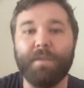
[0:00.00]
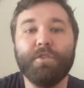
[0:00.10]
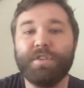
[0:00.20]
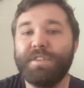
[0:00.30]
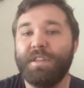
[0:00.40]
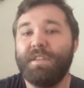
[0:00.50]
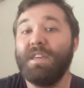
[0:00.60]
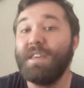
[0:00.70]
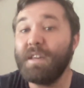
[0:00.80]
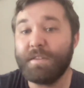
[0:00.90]
even just 60
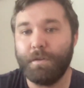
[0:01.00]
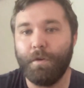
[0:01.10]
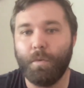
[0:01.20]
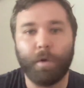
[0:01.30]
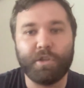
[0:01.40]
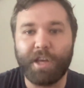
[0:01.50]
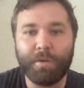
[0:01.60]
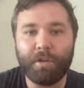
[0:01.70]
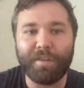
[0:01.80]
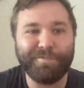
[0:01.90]
years ago, were
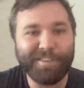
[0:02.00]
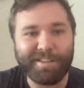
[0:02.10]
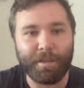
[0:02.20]
generally fitter